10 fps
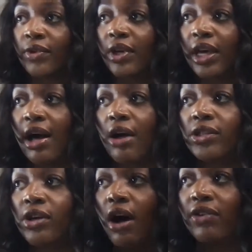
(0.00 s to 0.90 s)
Okay, I
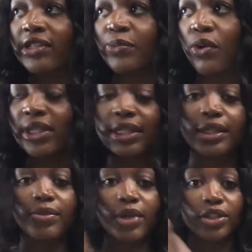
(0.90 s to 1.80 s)
also call these pointy
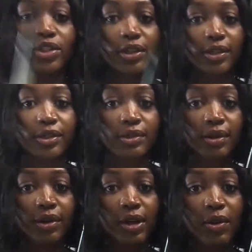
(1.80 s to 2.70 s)
tip brushes.
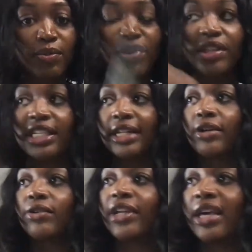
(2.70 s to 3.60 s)
But the
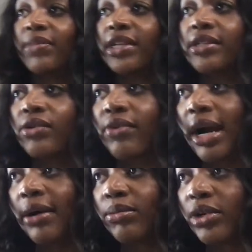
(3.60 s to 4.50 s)
technical name is a
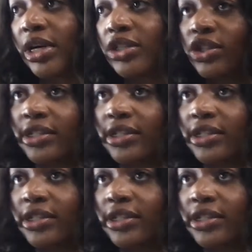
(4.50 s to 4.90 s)
round brush